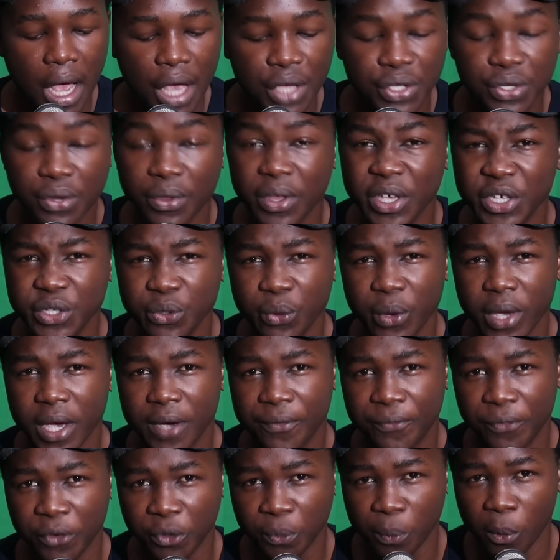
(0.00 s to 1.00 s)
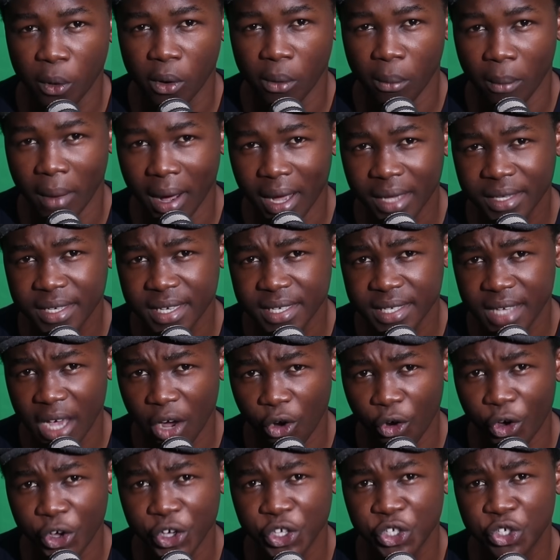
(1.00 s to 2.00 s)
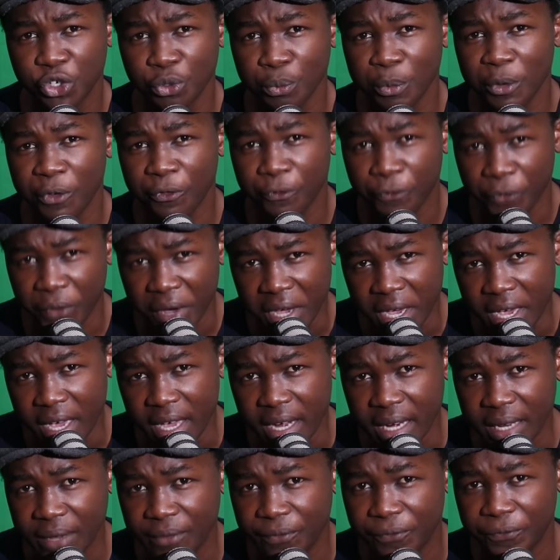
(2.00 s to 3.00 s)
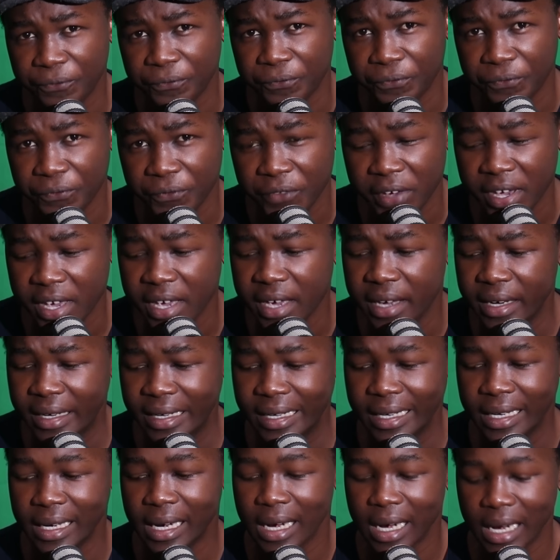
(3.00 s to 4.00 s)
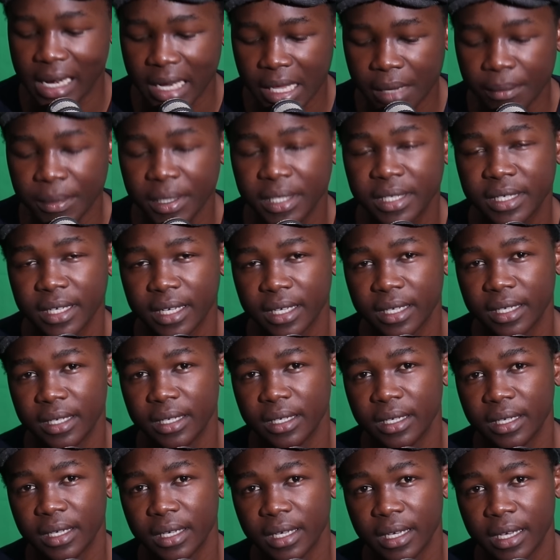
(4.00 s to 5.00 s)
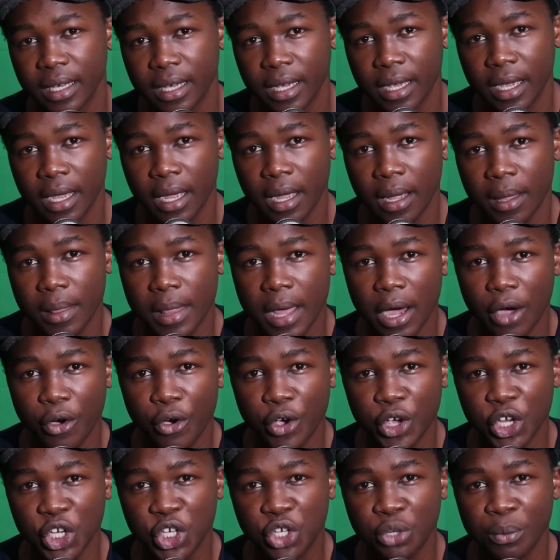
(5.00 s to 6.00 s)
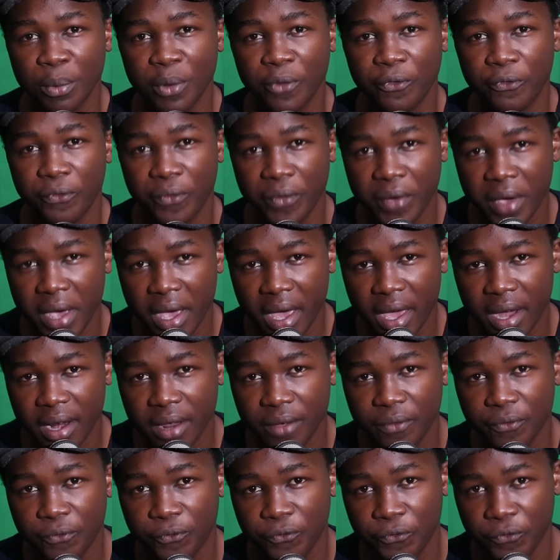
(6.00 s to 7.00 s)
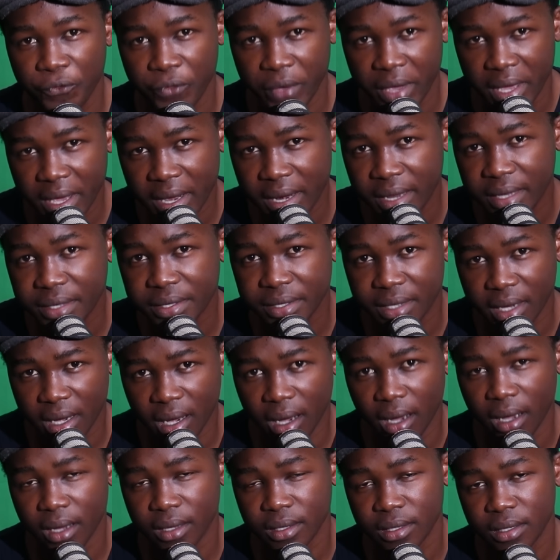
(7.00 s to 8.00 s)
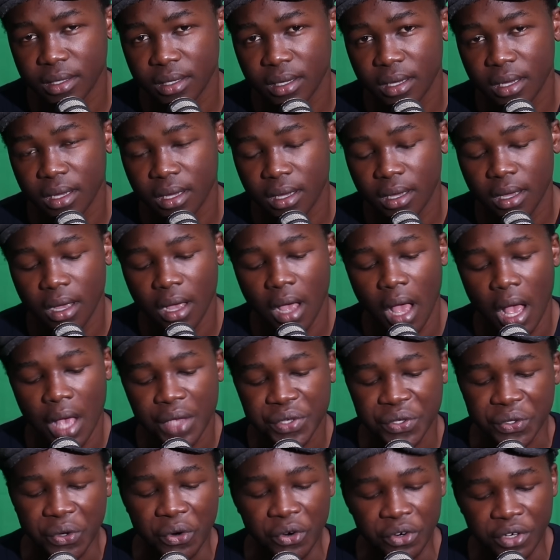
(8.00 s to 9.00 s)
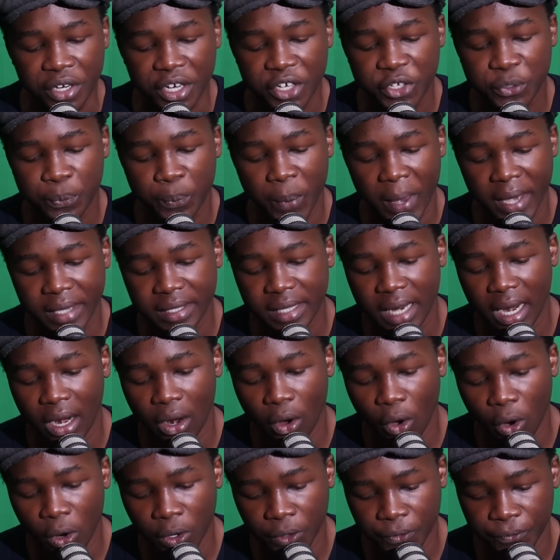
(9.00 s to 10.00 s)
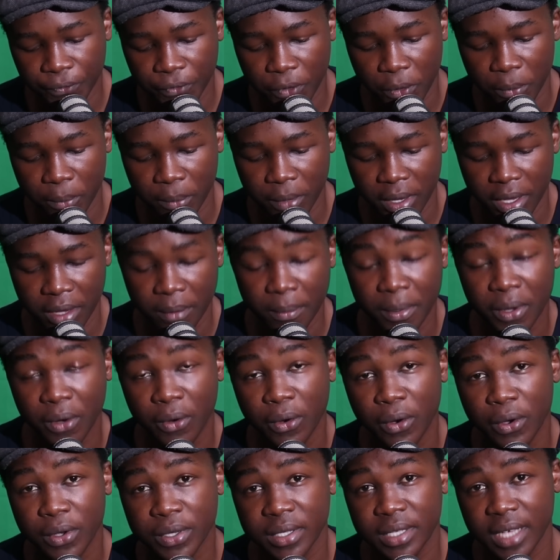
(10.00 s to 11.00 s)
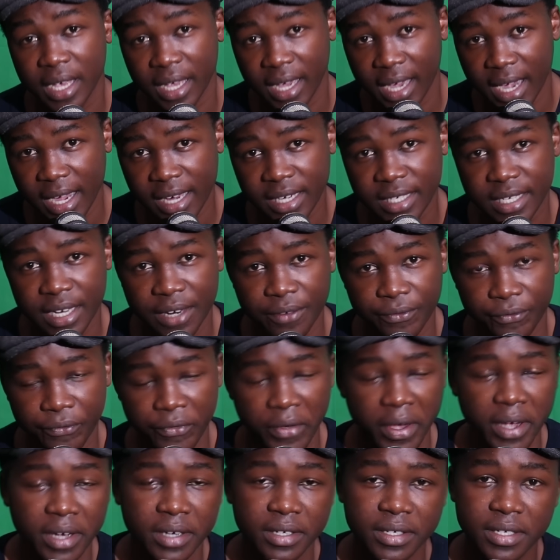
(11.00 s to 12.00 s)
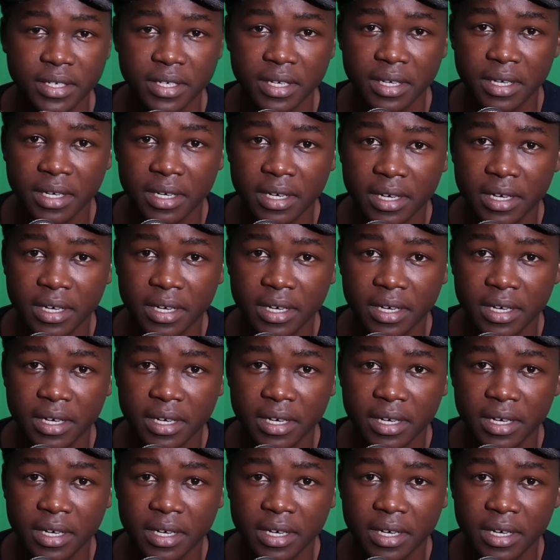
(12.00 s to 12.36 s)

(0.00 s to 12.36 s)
So this week, football matches are going to be very, very limited. They're going to be very, very scarce. So don't expect a lot from me because I can't invent